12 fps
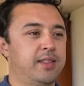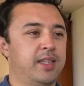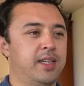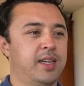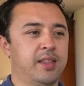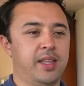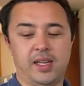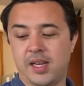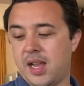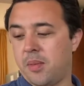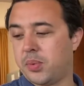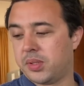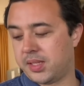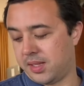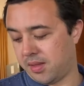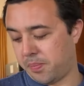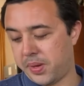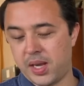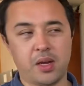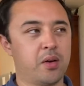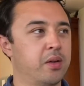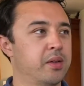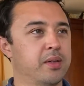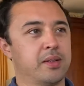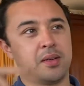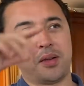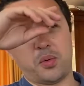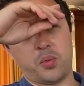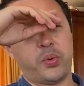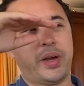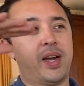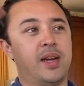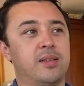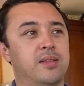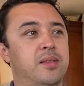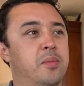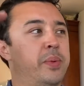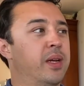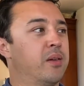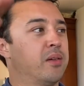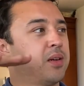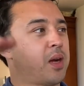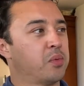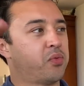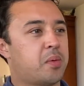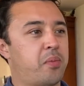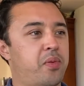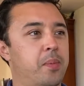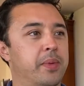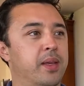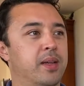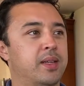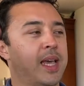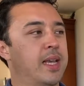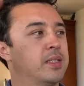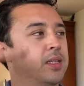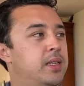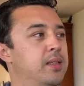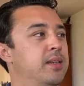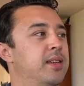I think, 9%, depending on where the beer comes from the casket.